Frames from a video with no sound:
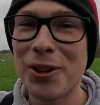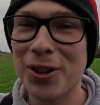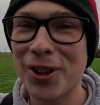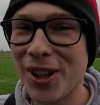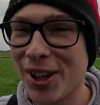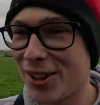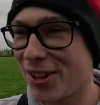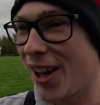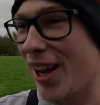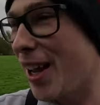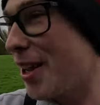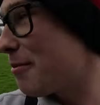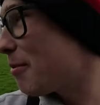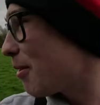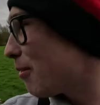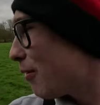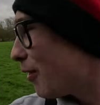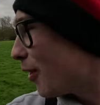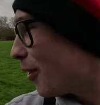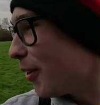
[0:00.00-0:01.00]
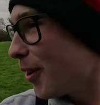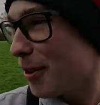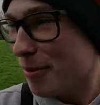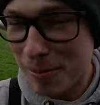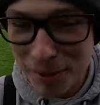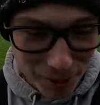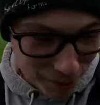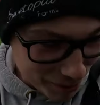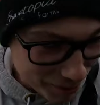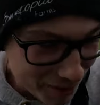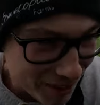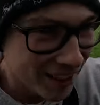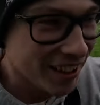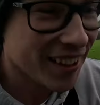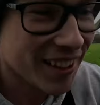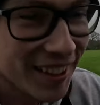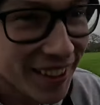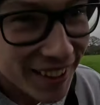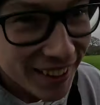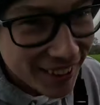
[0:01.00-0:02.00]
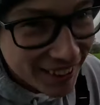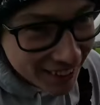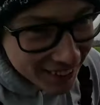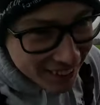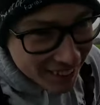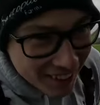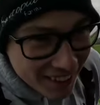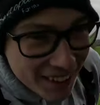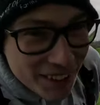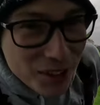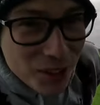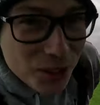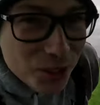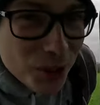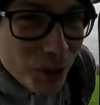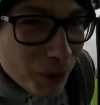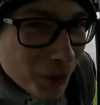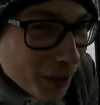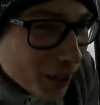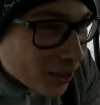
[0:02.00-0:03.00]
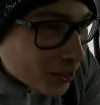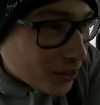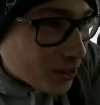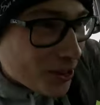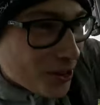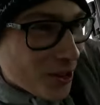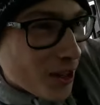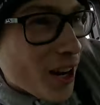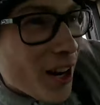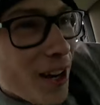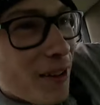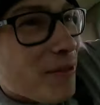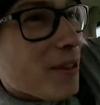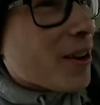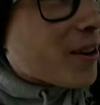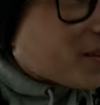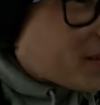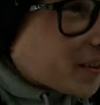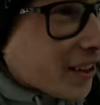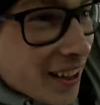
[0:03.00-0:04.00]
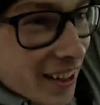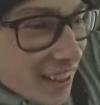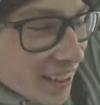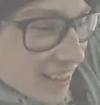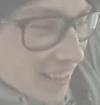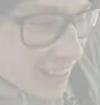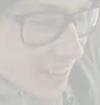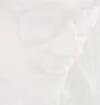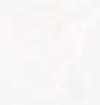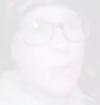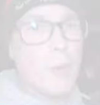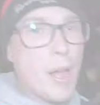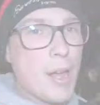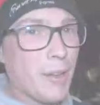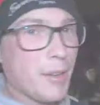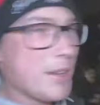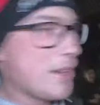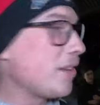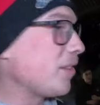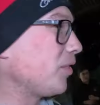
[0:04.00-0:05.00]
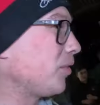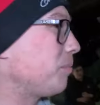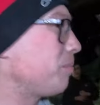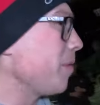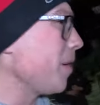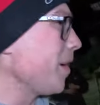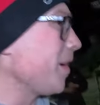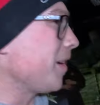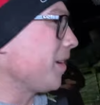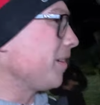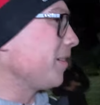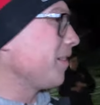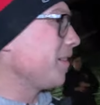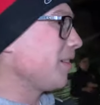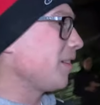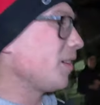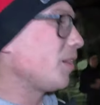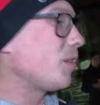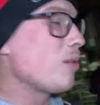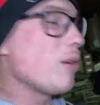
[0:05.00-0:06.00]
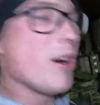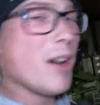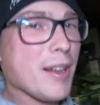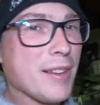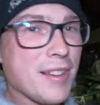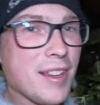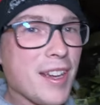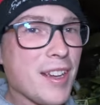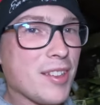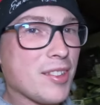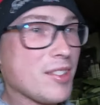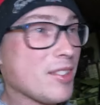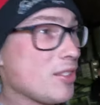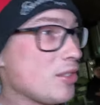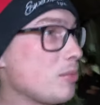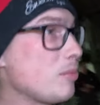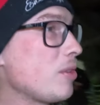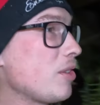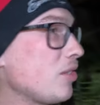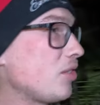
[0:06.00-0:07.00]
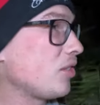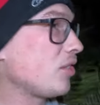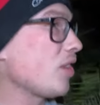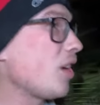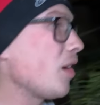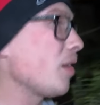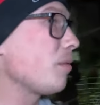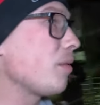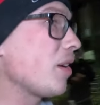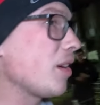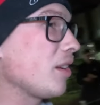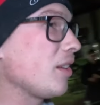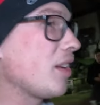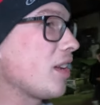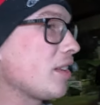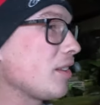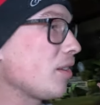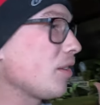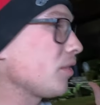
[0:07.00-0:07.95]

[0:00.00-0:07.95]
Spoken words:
All these hate me for it, but someone has to drive, don't they? Well, it has been a quiet day since me and Skye went and let